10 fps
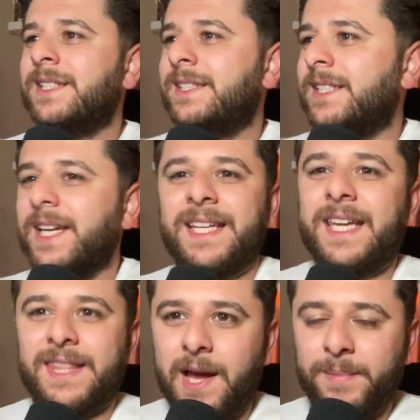didn't
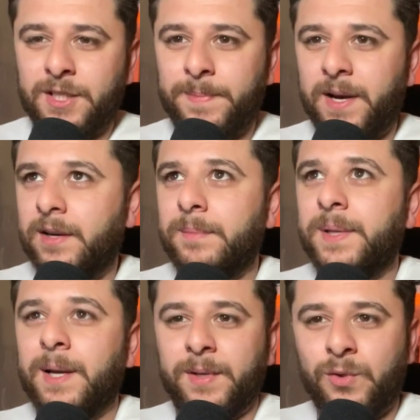get that much better and
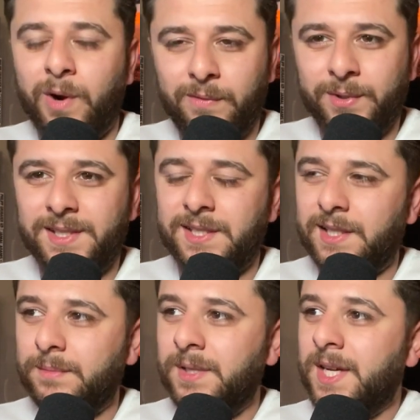become a 12-win
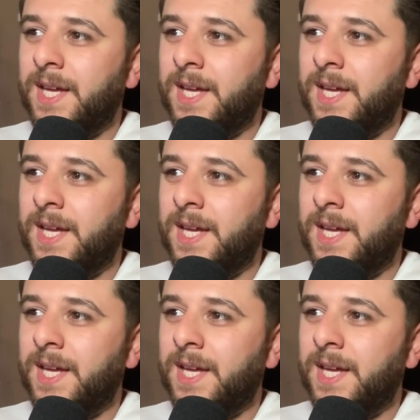team?